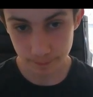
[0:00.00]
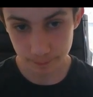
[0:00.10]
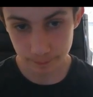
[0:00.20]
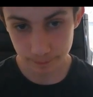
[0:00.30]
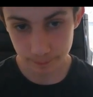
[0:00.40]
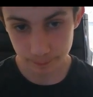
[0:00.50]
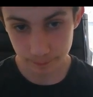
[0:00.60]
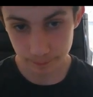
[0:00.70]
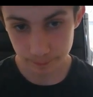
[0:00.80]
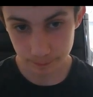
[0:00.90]

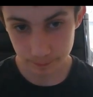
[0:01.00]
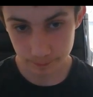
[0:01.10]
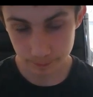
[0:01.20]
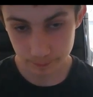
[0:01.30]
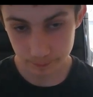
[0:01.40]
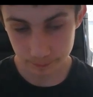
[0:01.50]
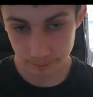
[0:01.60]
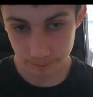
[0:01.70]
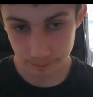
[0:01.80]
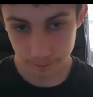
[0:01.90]

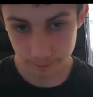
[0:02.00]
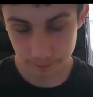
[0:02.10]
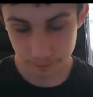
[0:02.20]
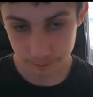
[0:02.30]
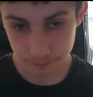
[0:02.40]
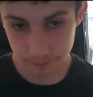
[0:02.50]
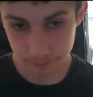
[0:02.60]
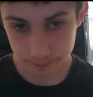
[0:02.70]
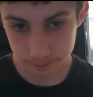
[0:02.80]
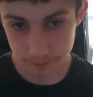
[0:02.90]

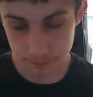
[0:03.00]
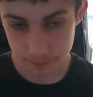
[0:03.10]
[no speech]